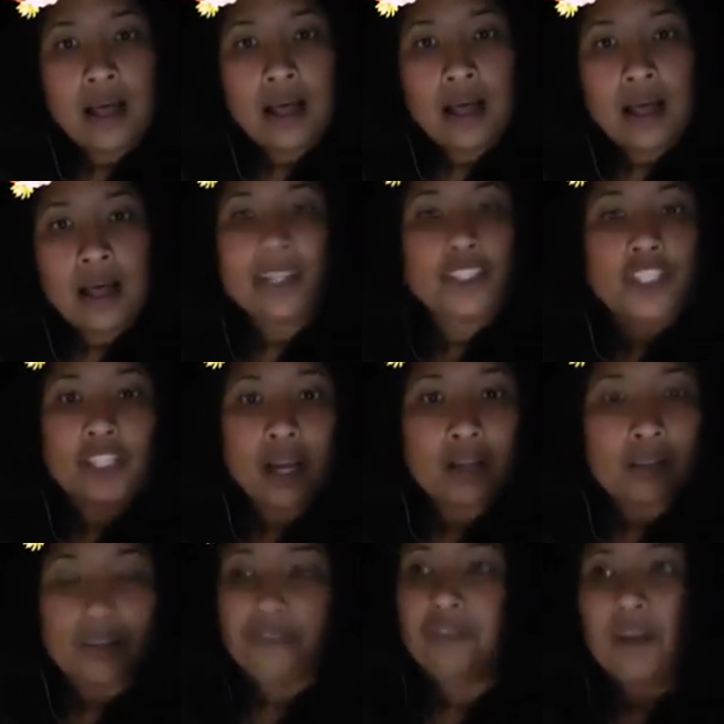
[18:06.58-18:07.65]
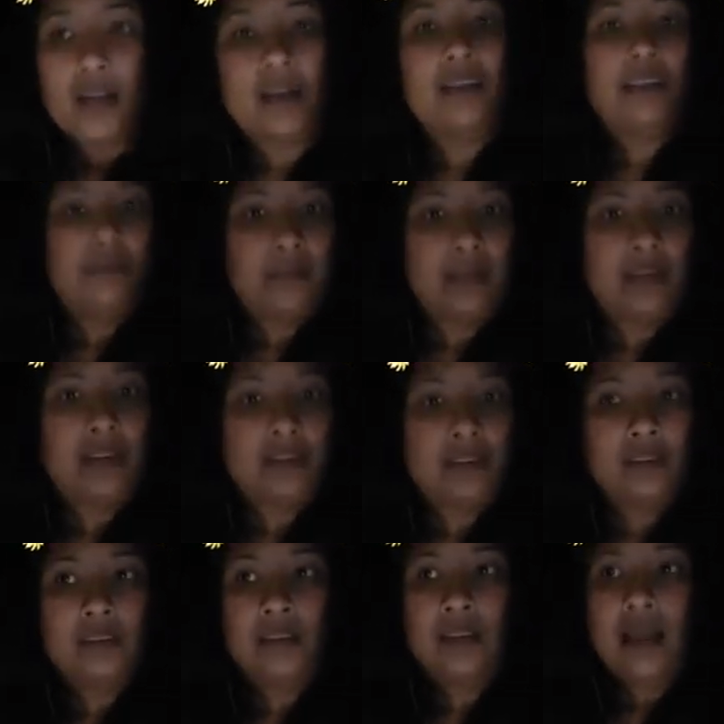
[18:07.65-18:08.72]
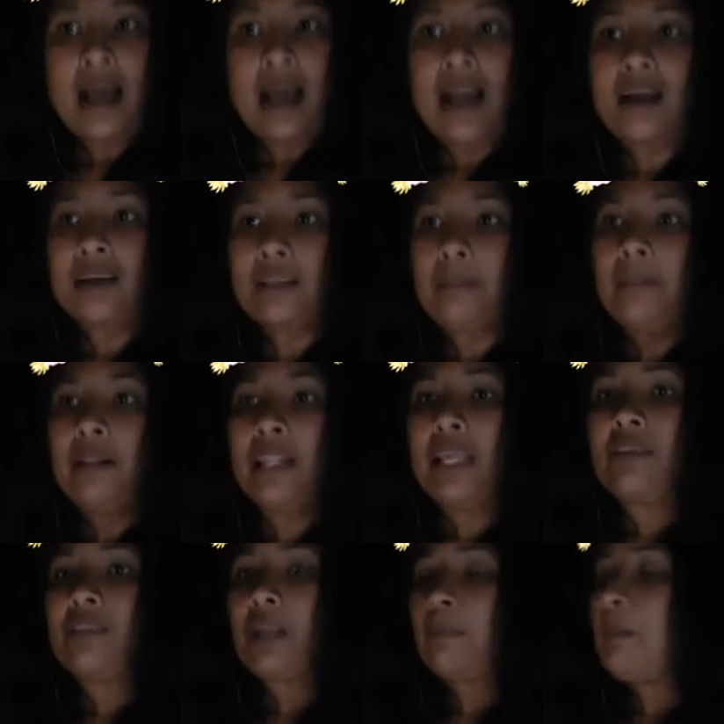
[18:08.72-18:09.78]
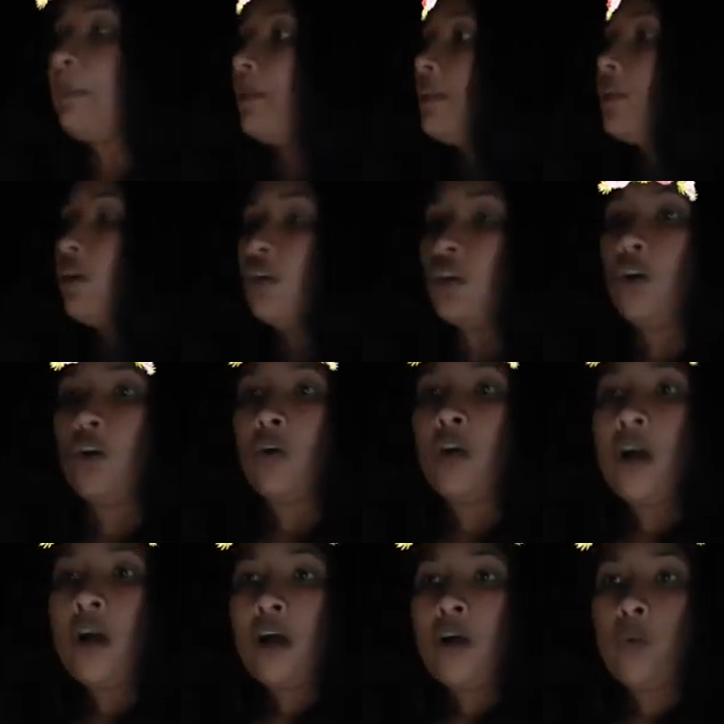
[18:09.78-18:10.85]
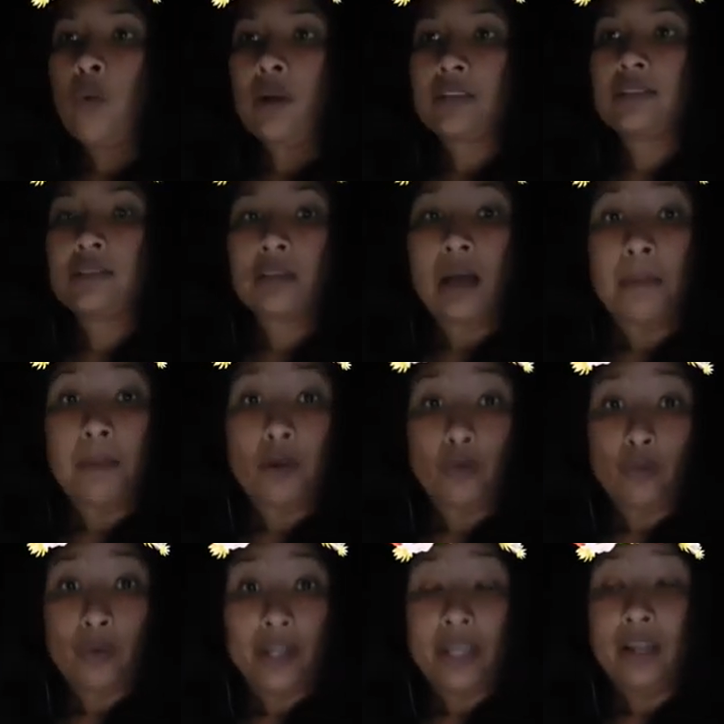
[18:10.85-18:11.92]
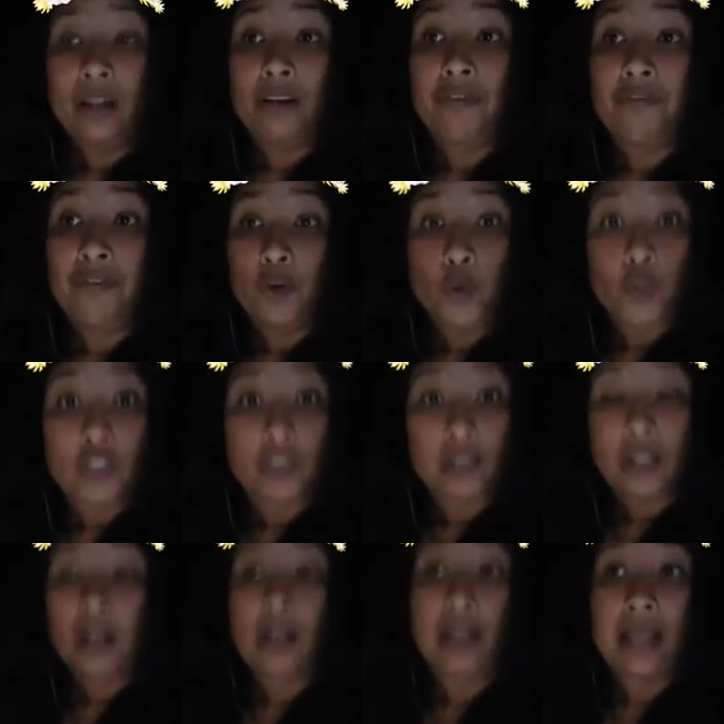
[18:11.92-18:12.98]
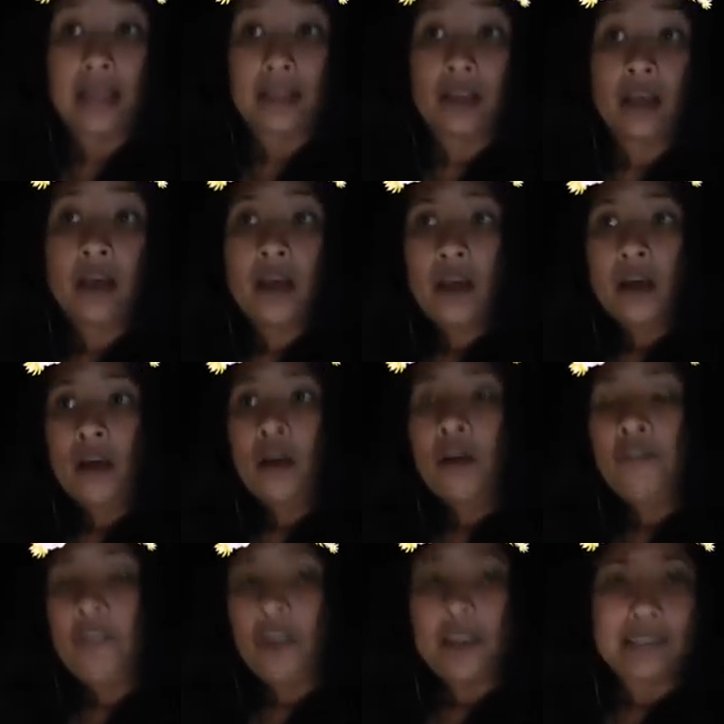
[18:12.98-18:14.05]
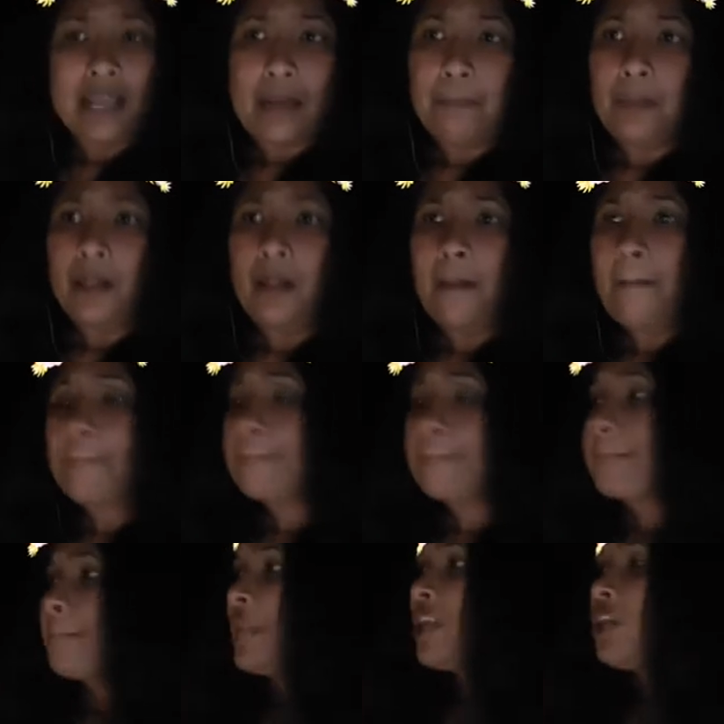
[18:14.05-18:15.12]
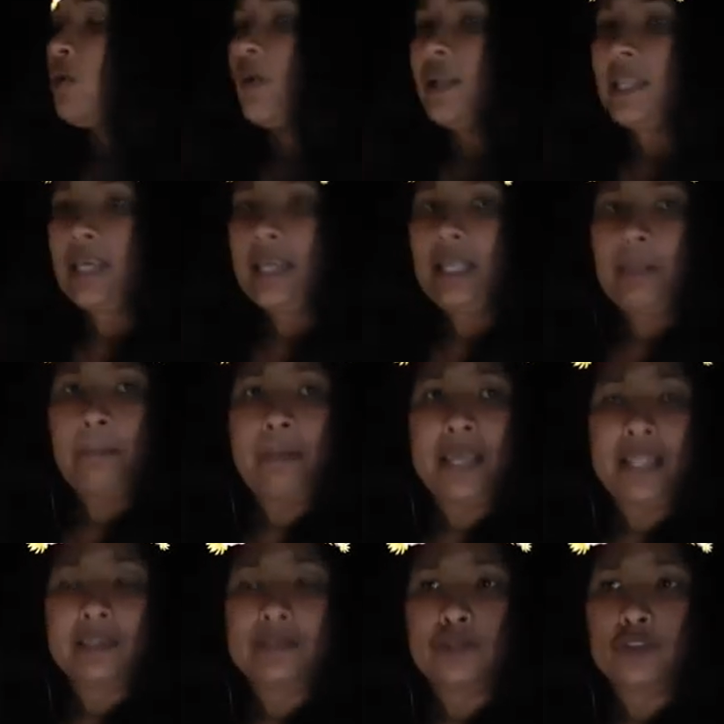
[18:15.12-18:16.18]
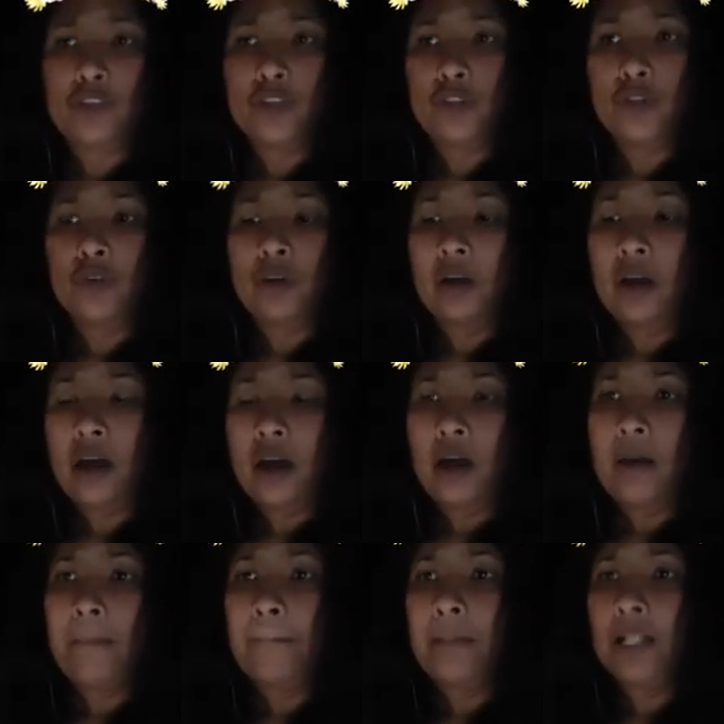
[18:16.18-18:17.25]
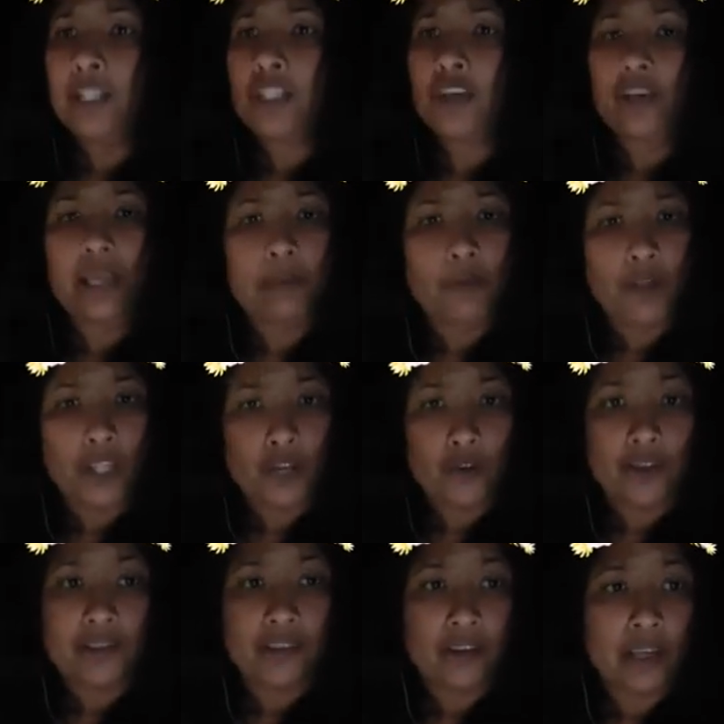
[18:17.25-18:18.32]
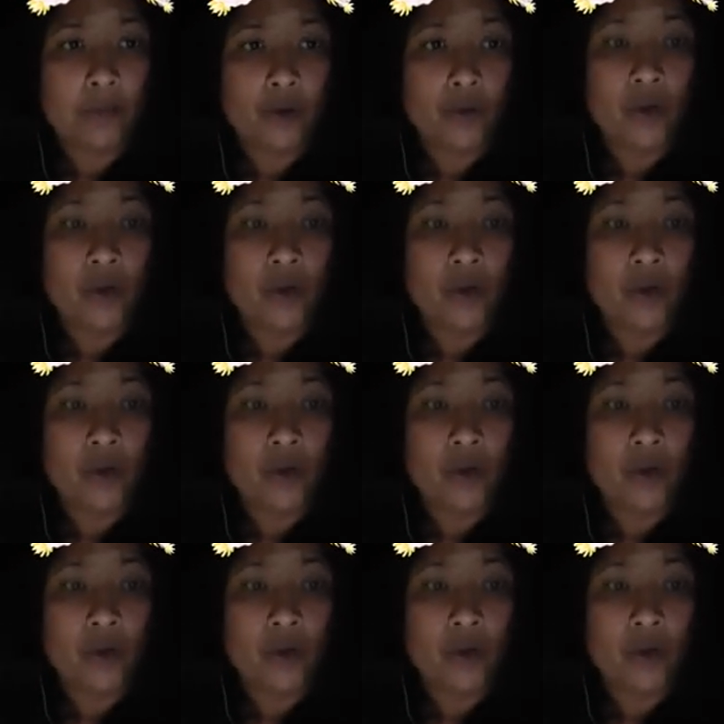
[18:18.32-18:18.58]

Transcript: That shocked the fuck out of me. I couldn't believe that people don't know what some real foods look like. For example, you want to eat beets to build your hemo and increase your hemo.